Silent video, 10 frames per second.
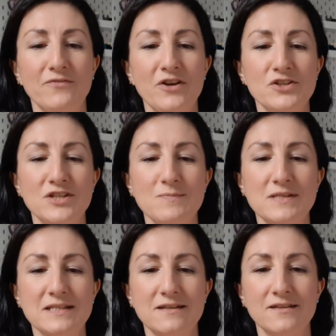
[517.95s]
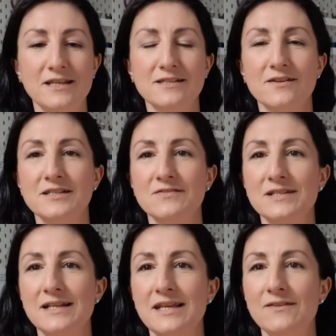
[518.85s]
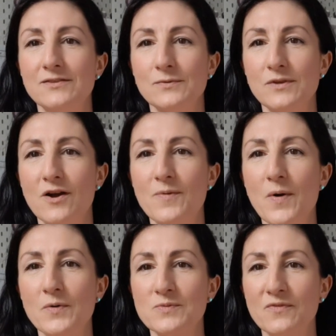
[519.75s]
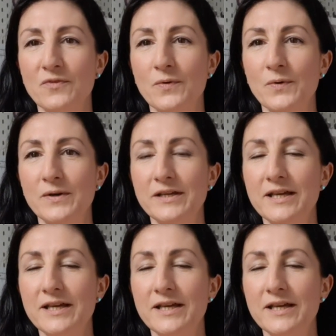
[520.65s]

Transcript: French seams the inside of sleeves or the armholes before.